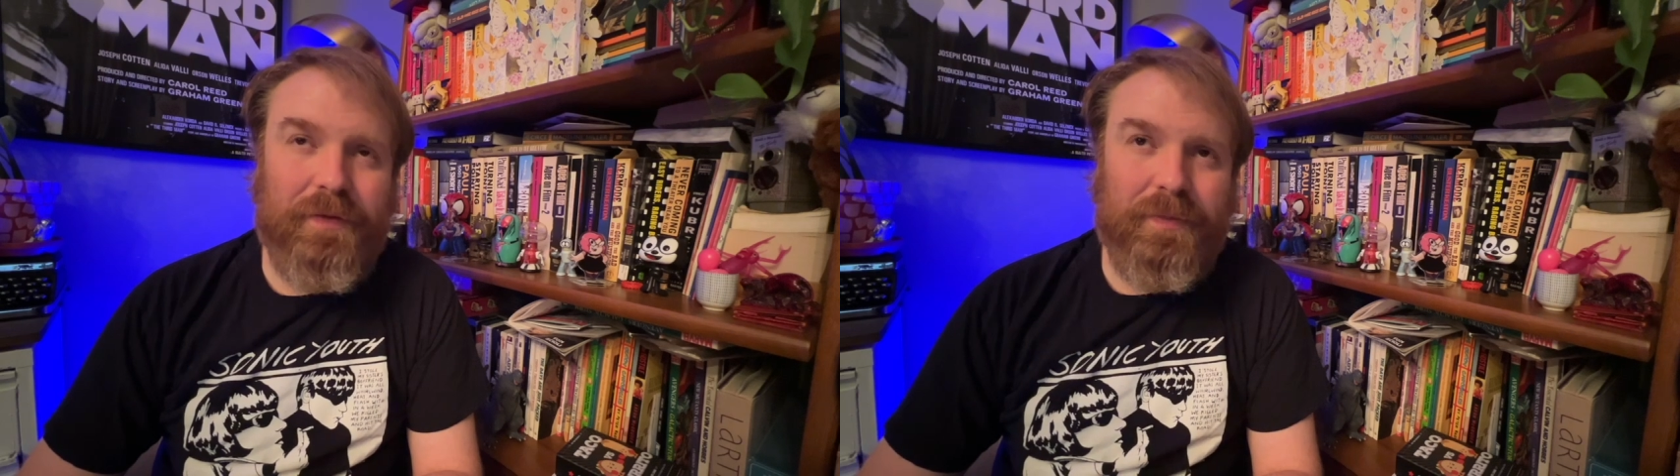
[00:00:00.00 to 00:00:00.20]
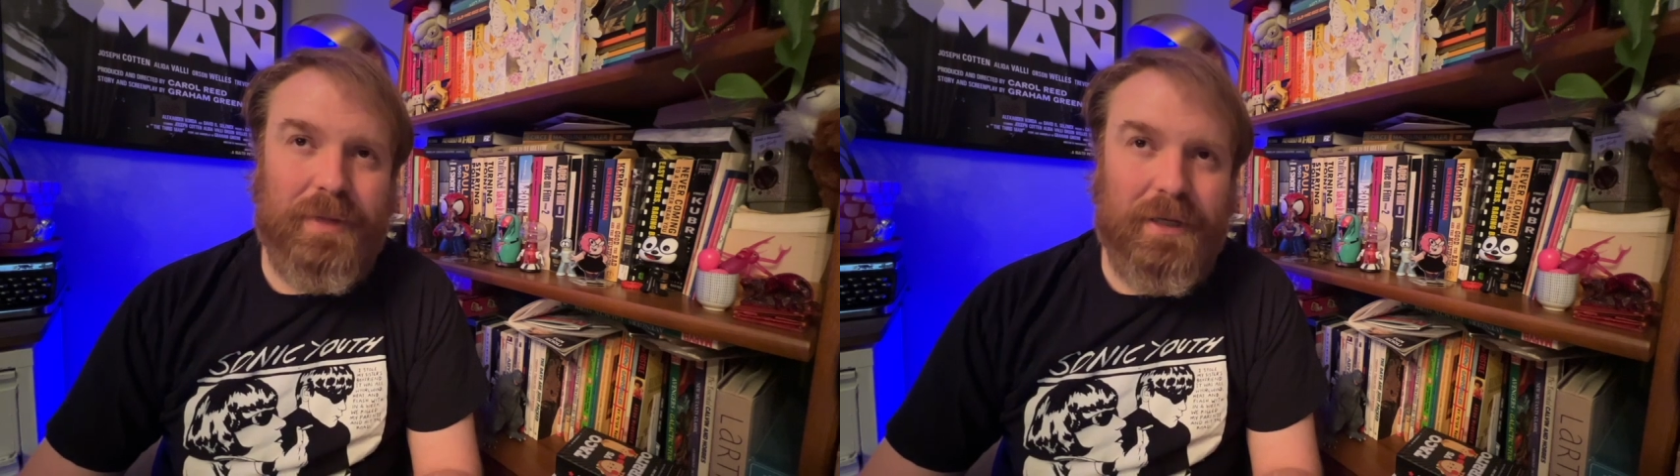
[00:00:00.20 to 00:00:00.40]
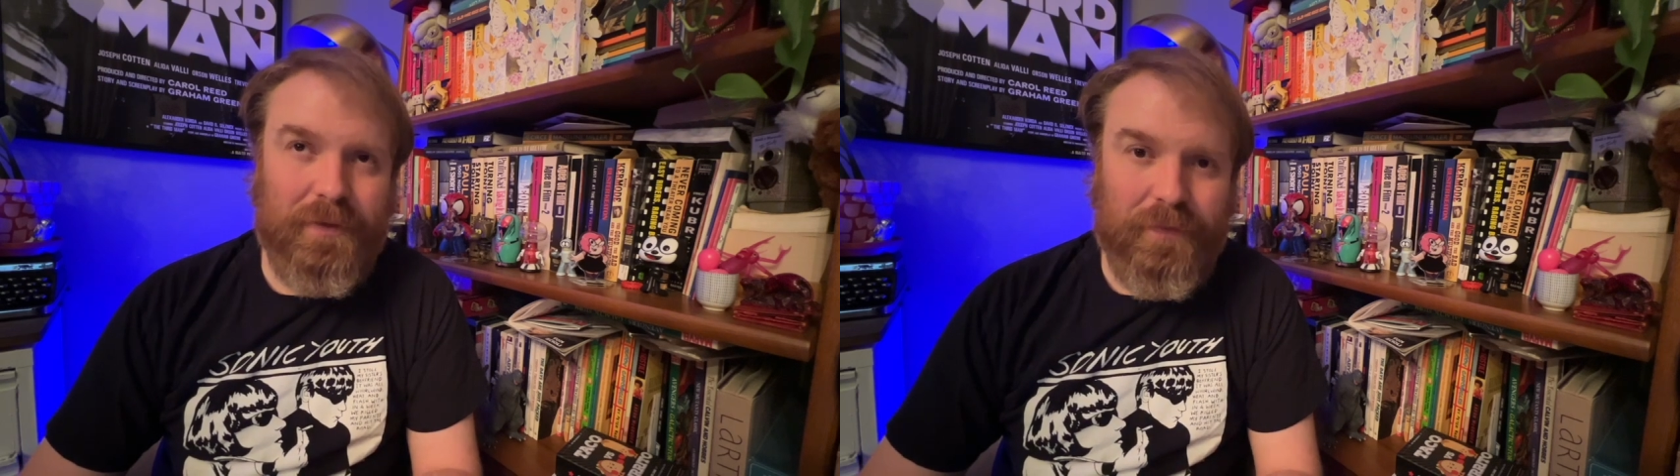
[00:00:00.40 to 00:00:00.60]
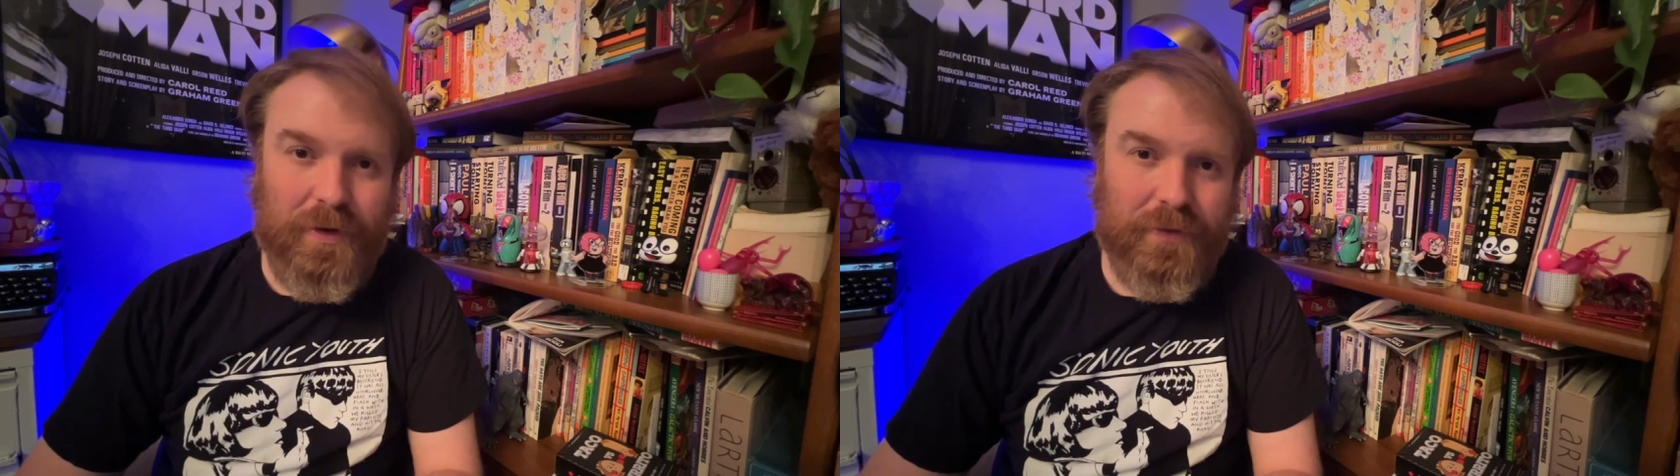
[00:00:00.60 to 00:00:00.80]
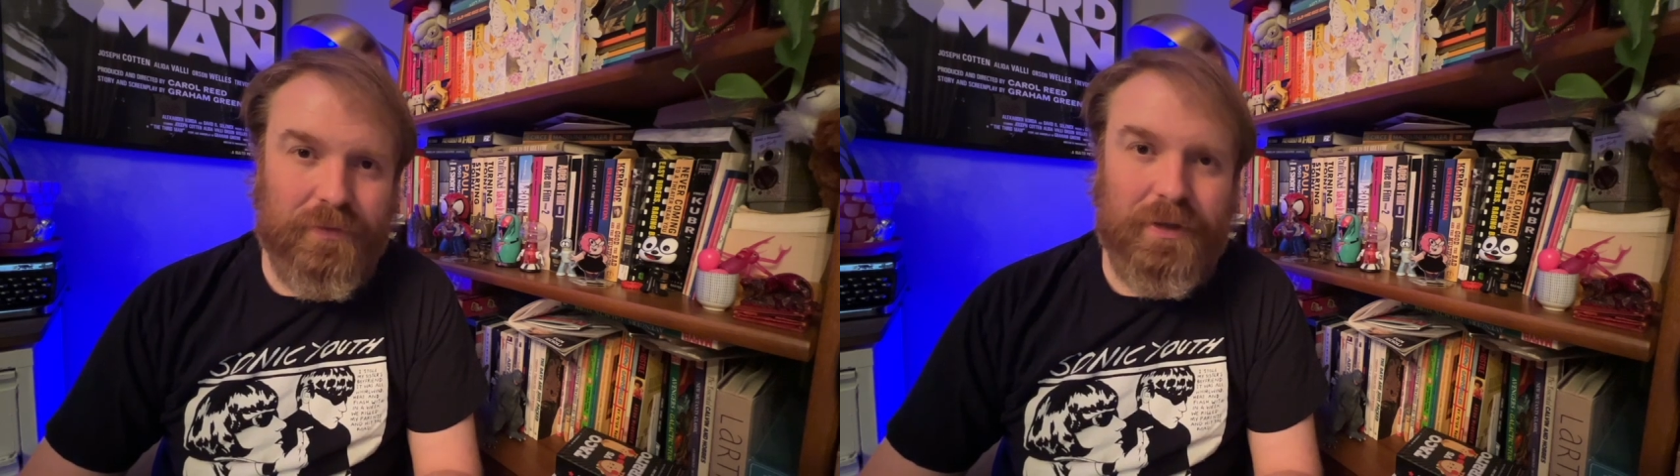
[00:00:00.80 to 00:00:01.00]
and being a
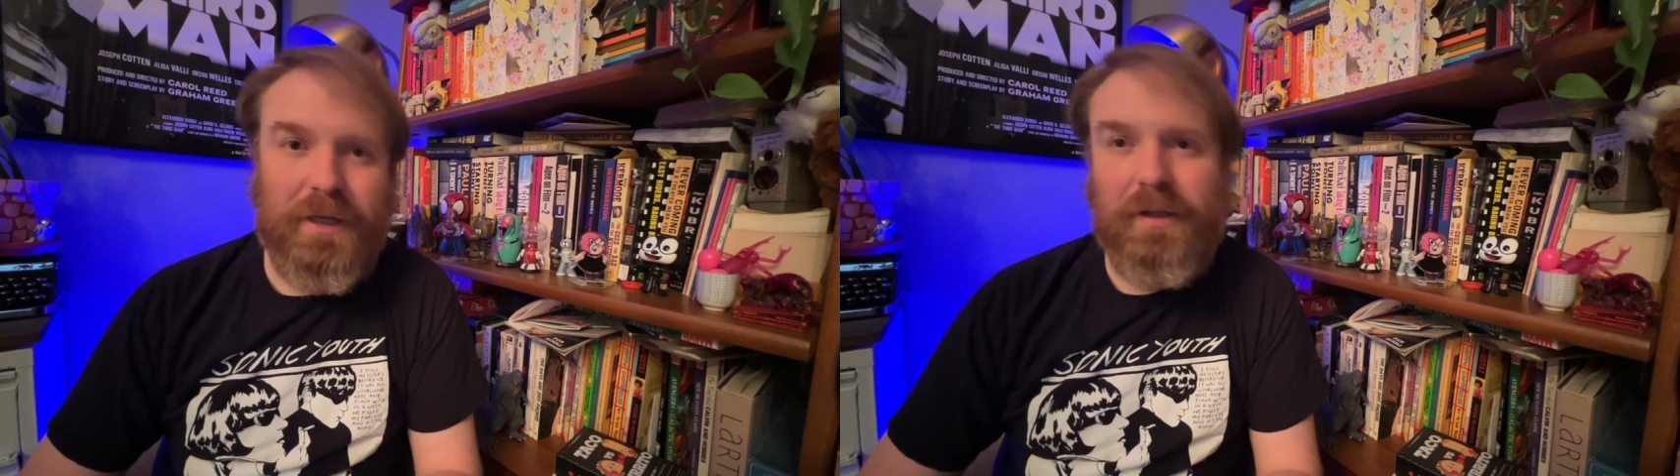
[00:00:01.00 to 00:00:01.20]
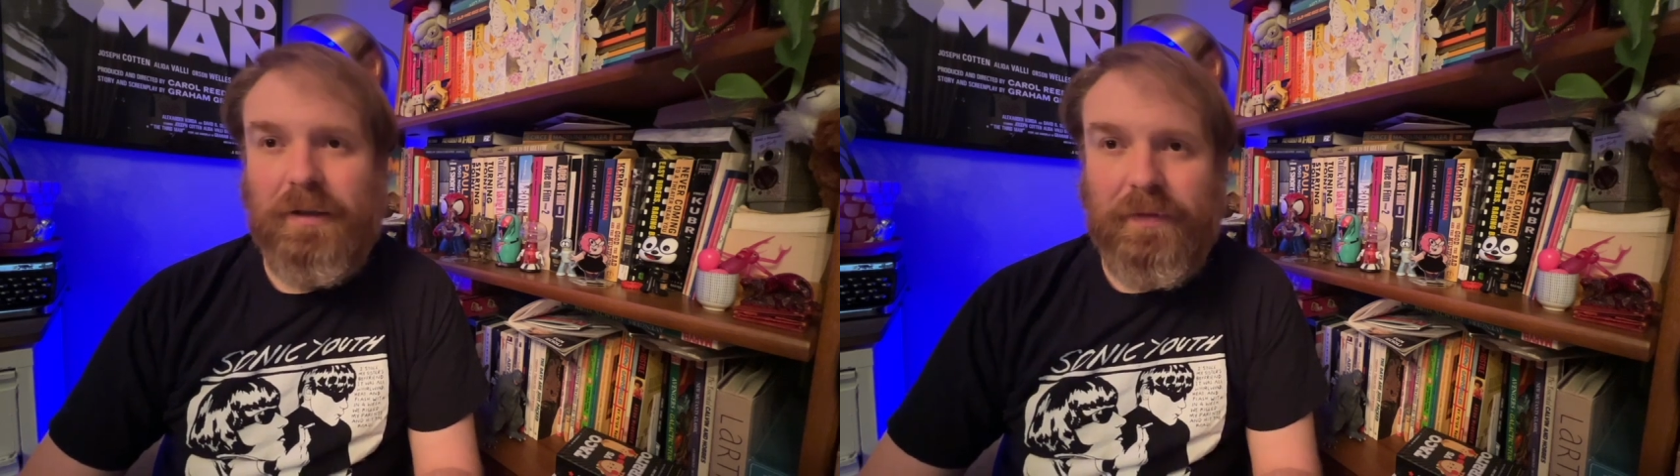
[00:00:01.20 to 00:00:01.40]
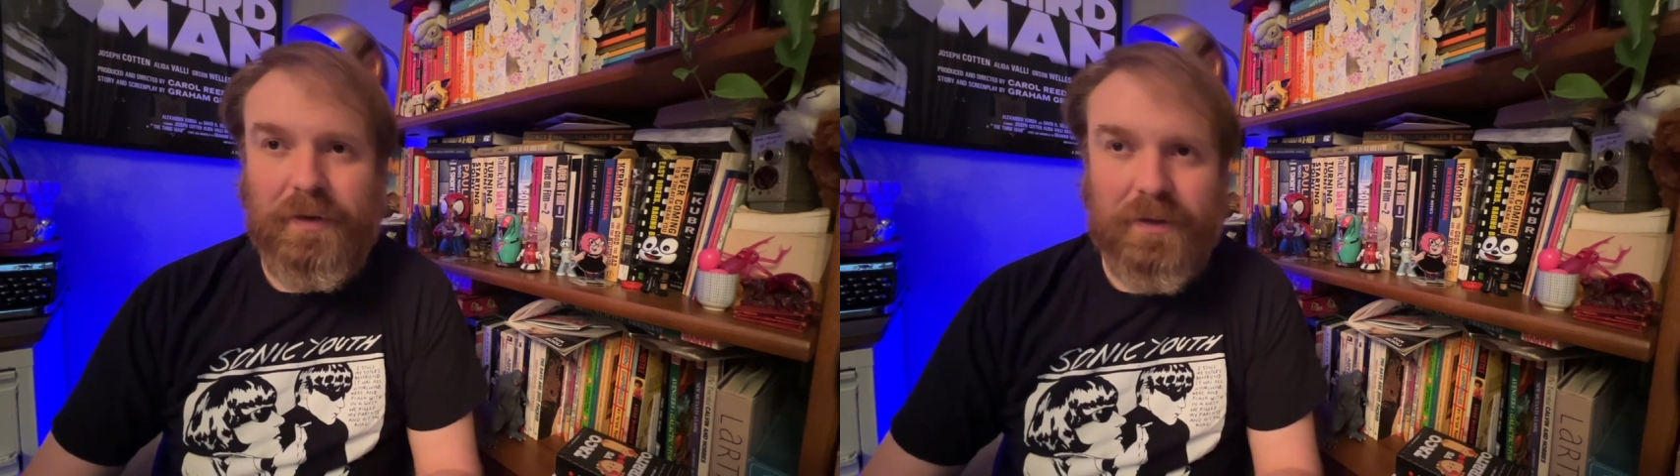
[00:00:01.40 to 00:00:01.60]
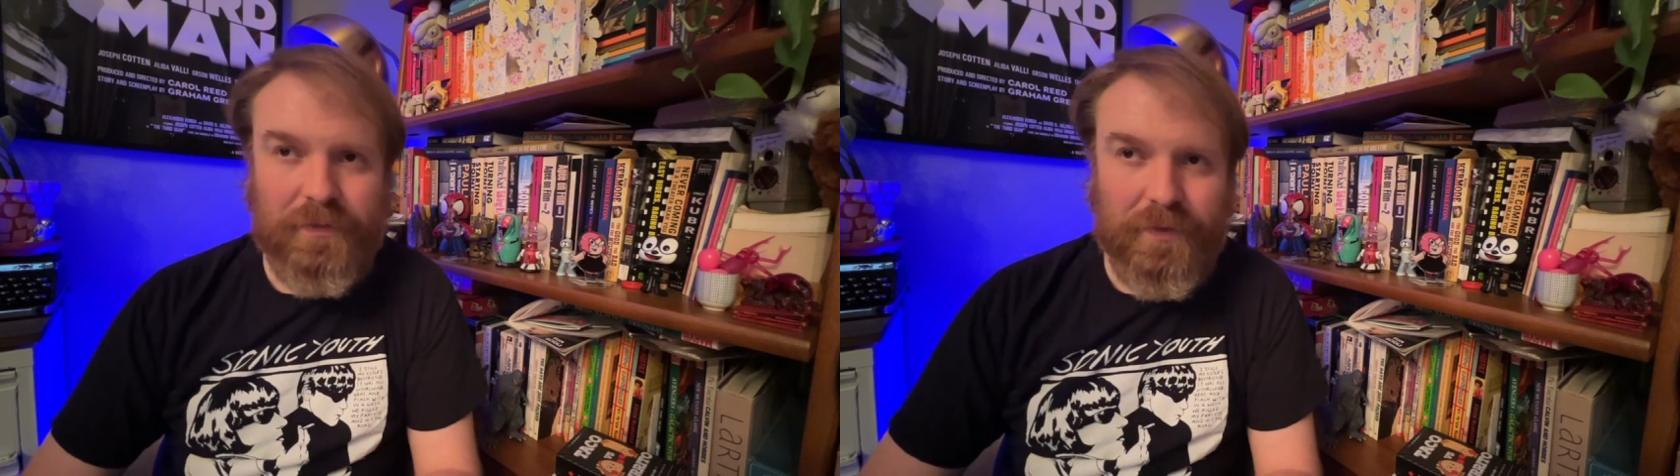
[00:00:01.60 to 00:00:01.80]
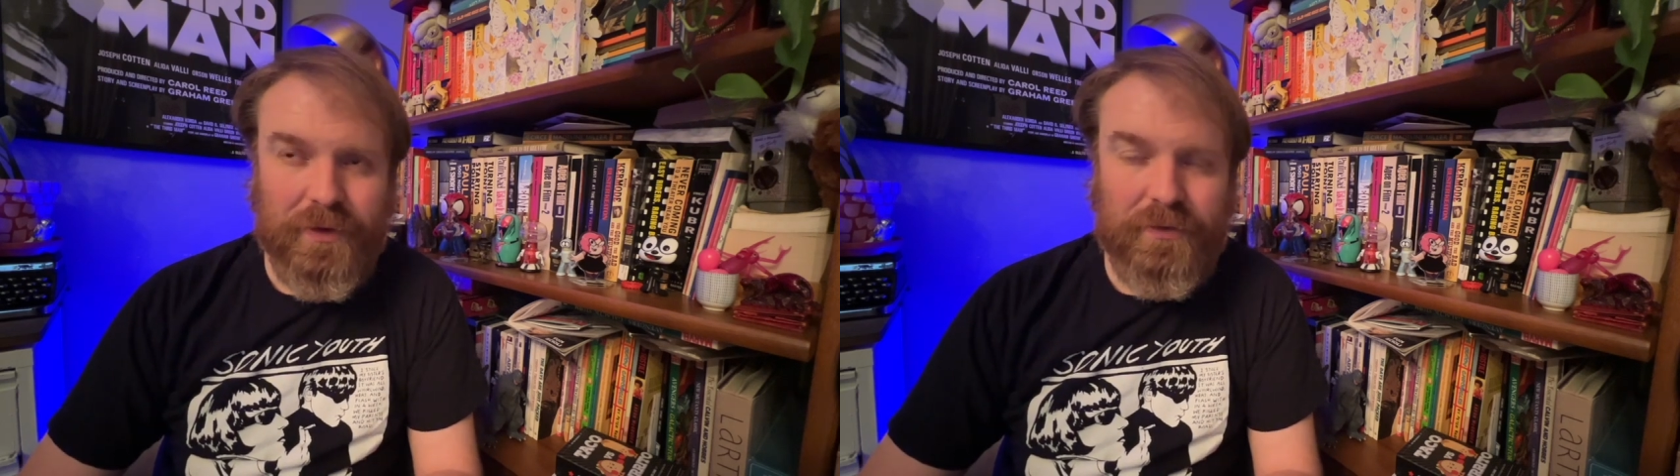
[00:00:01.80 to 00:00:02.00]
foster kid and living in this
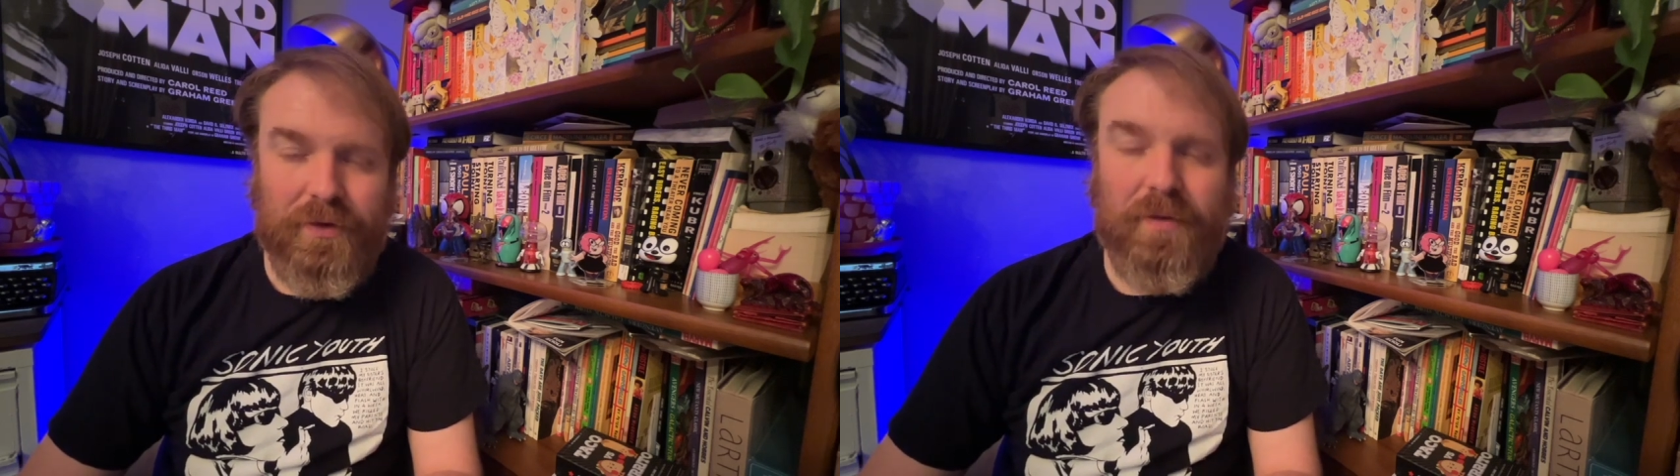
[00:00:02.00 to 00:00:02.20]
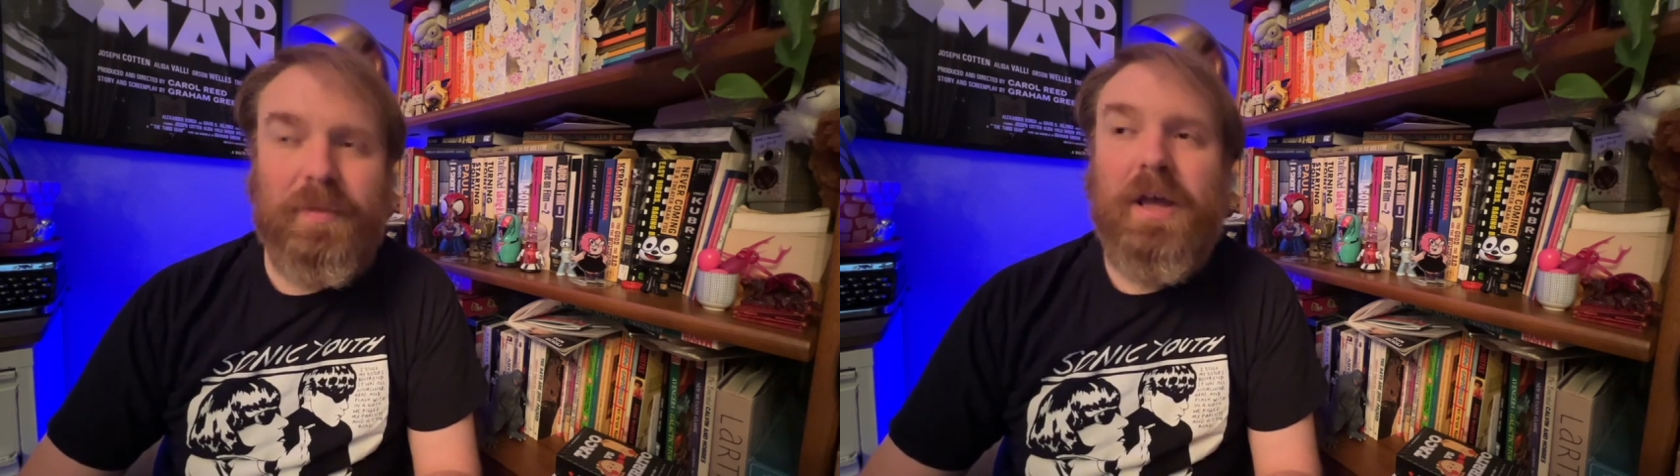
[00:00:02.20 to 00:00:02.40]
foster home